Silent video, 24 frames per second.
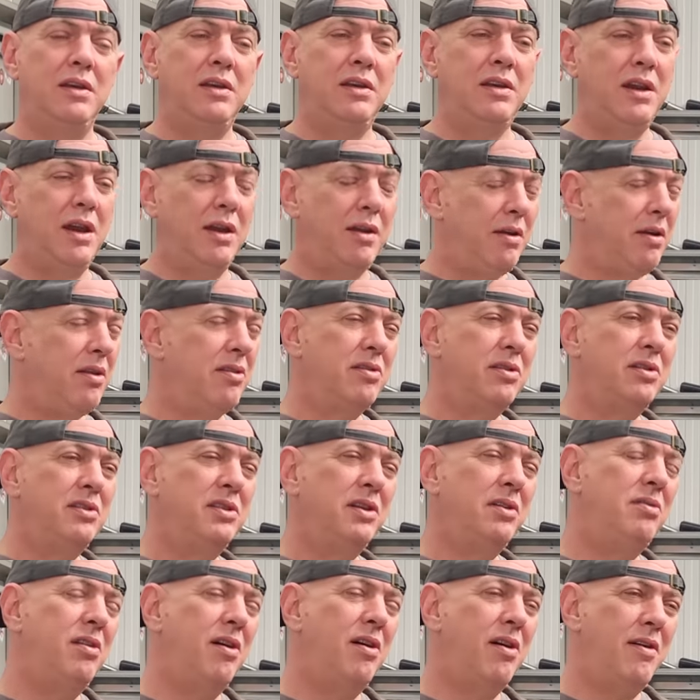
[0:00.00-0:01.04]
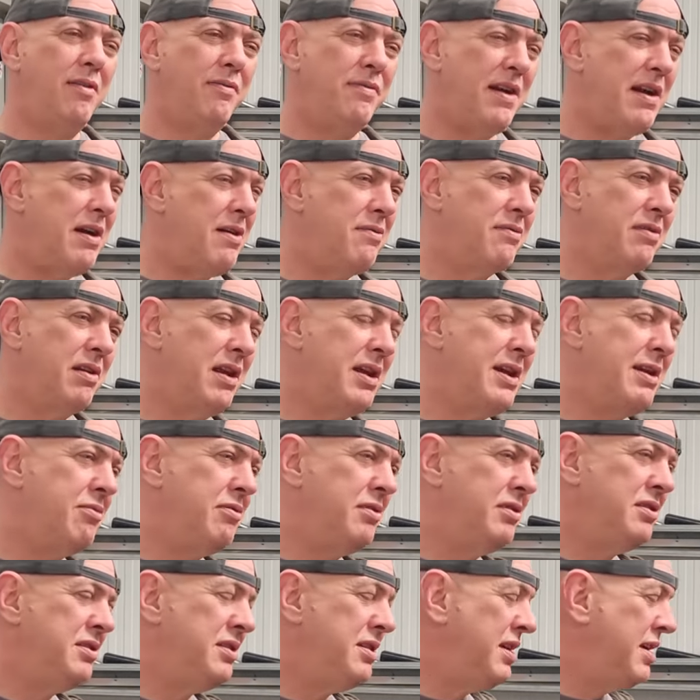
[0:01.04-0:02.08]
yeah, I can do like valve
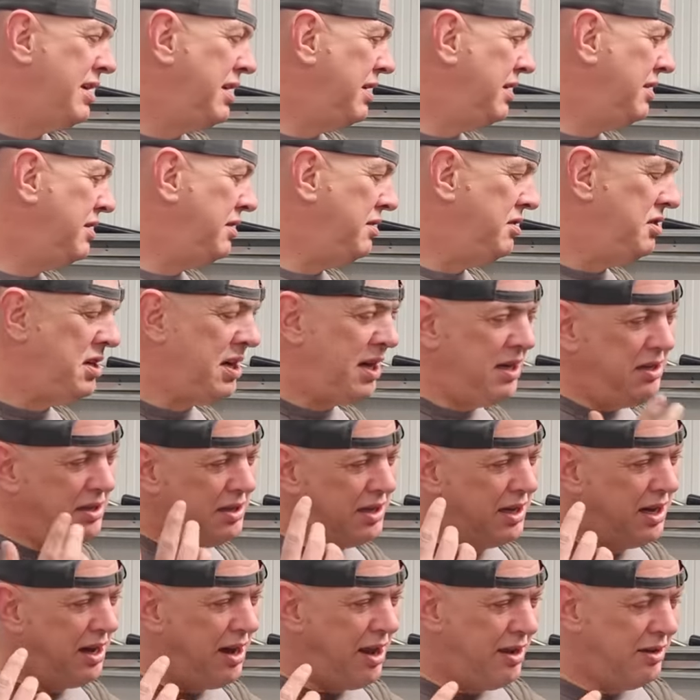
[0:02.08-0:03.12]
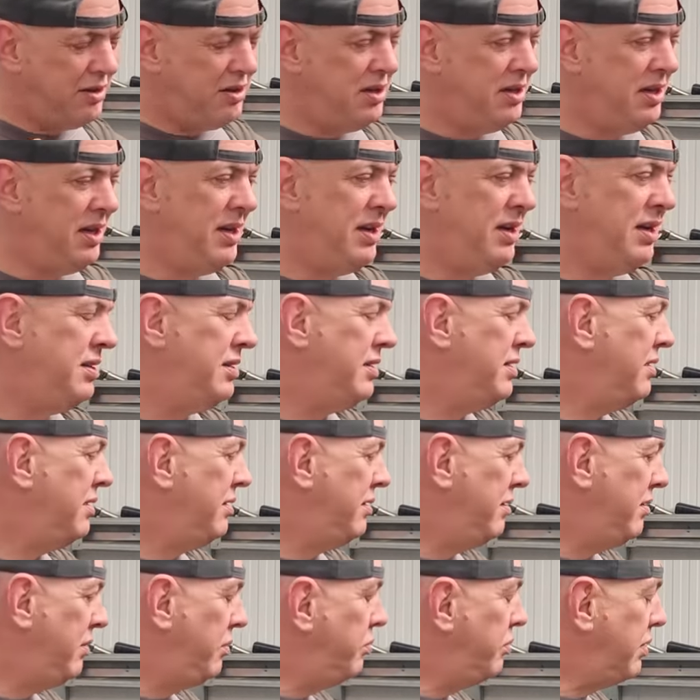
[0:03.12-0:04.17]
clearances and change clutches
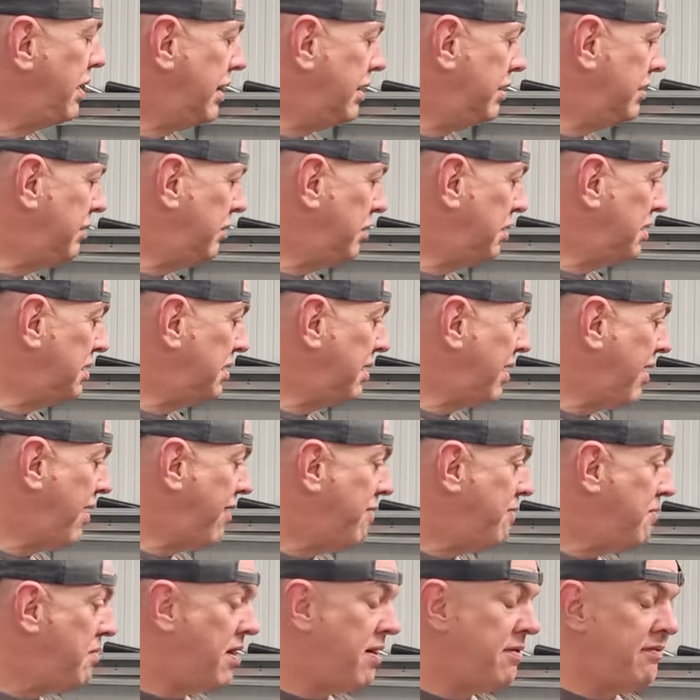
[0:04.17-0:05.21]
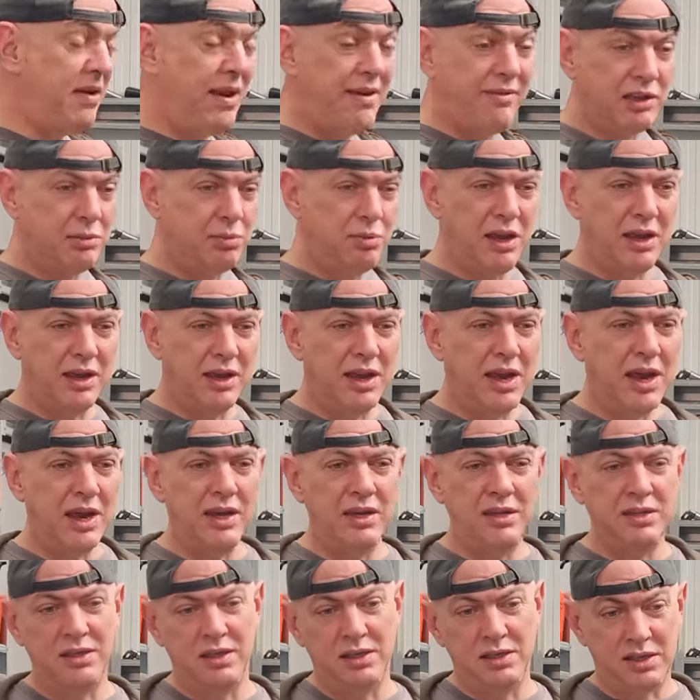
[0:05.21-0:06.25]
and all that sort of stuff, but I've never split
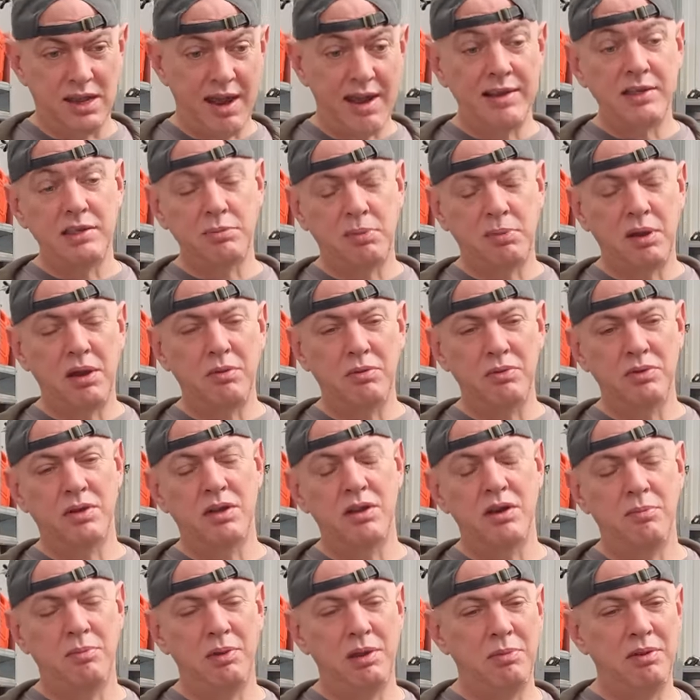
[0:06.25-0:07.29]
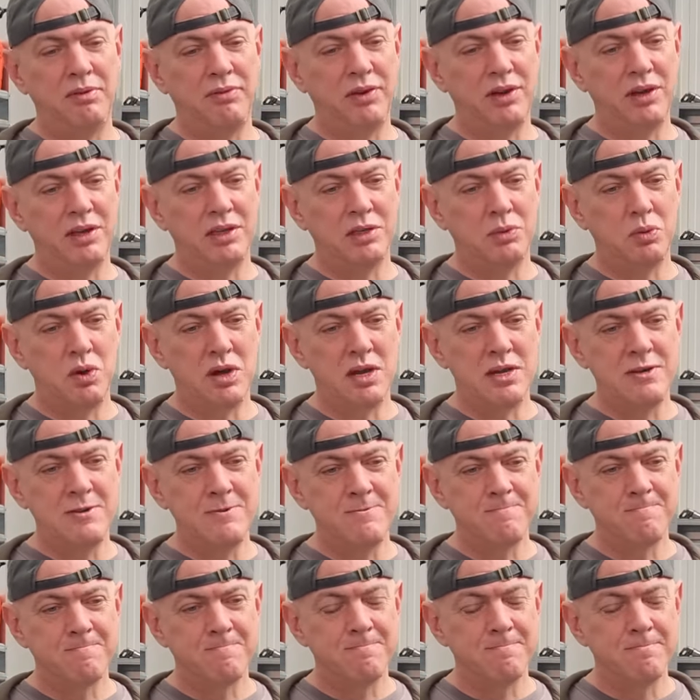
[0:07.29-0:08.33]
cases. ASBO was going to be my first one,
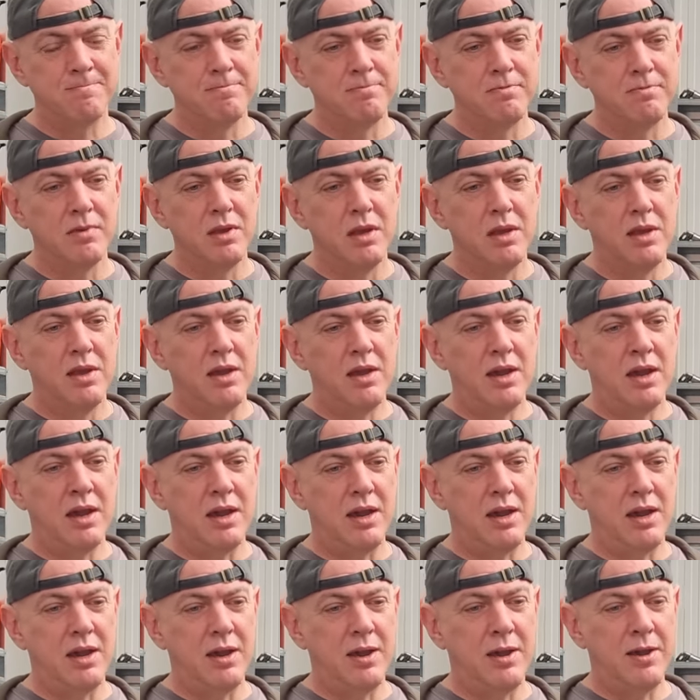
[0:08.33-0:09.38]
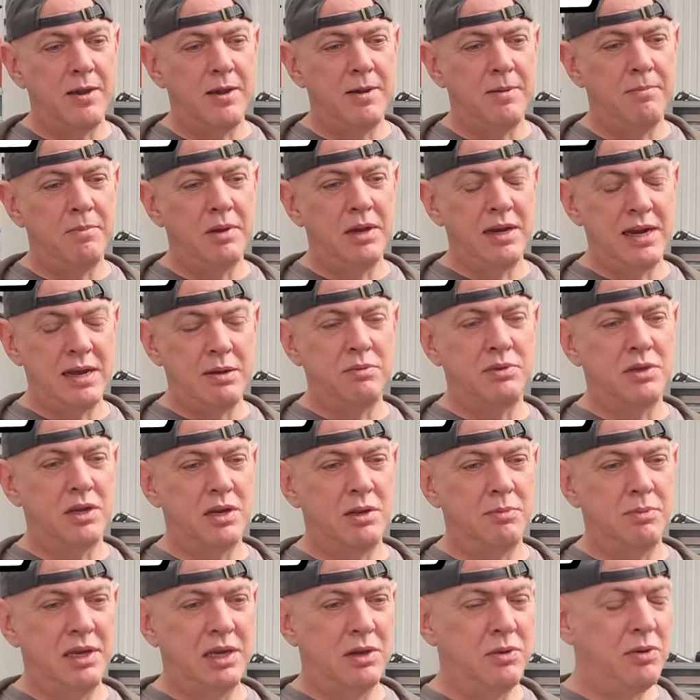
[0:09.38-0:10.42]
um, and that was going
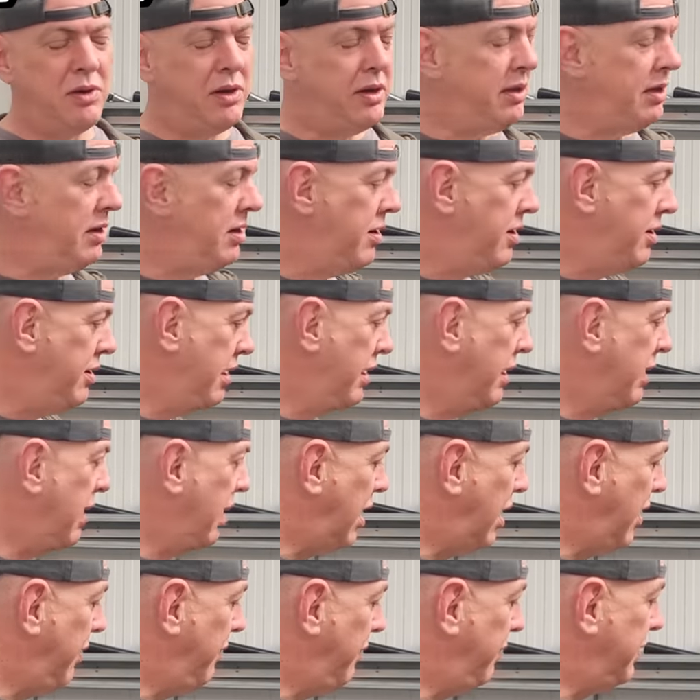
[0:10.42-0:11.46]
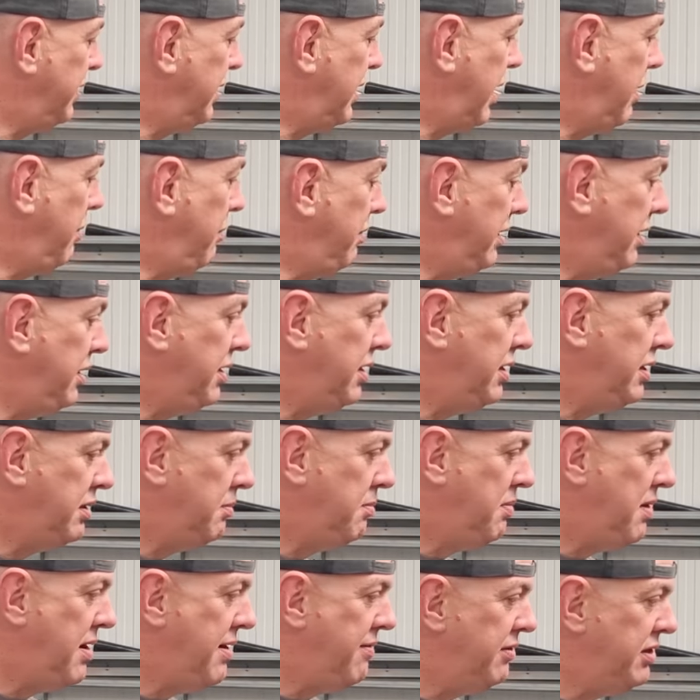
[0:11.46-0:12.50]
to be quite the learning curve. So this is a
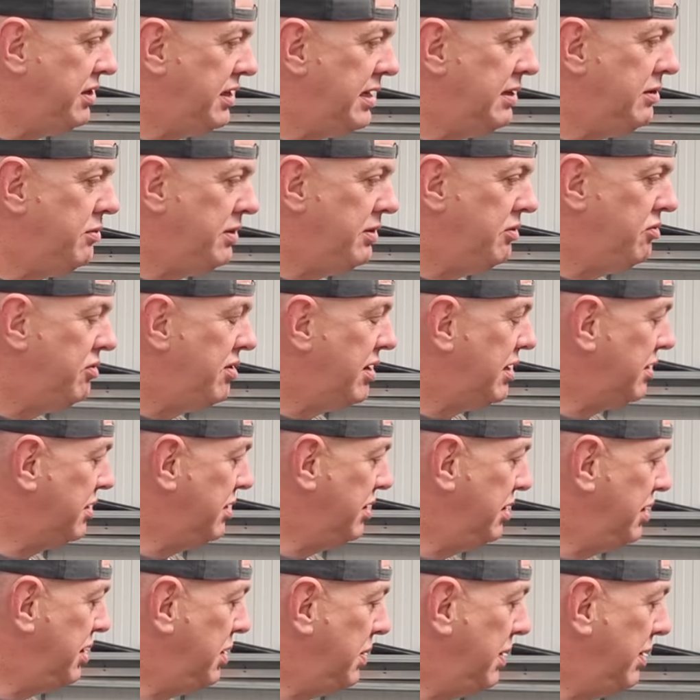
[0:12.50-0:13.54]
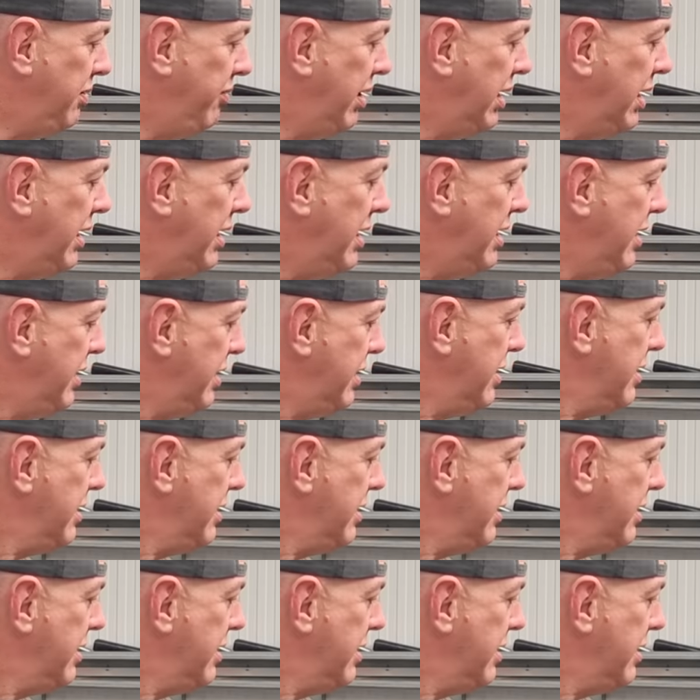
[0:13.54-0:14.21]
bit of a gentle introduction to it, really,